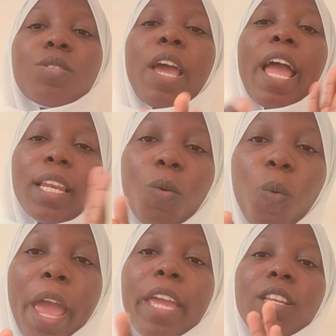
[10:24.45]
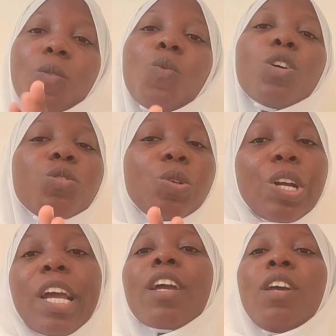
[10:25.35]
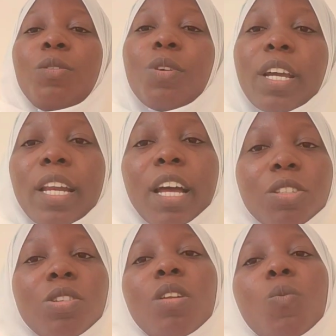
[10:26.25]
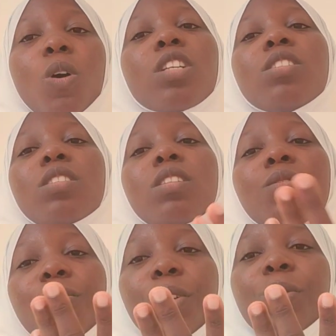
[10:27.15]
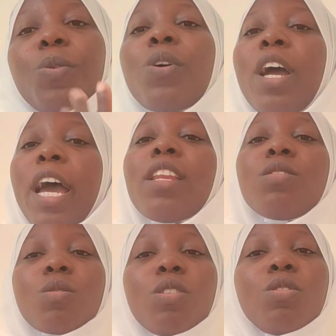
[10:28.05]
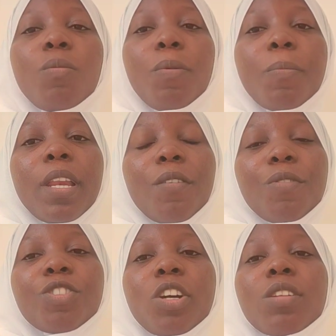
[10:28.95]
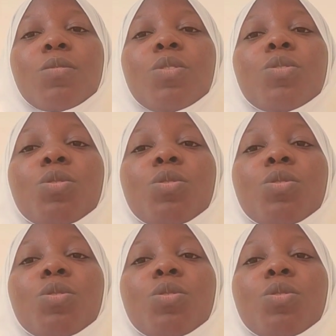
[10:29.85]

So anywhere in the world you have, you can actually watch this video and it's going to be beneficial to you.